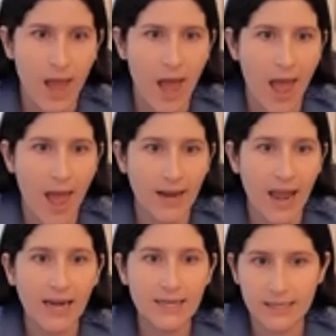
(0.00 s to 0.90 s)
And
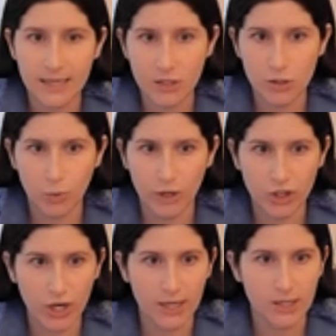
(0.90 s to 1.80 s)
ACEs,
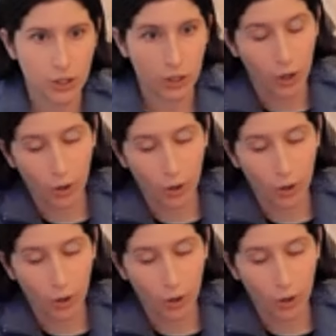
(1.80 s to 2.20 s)
which is,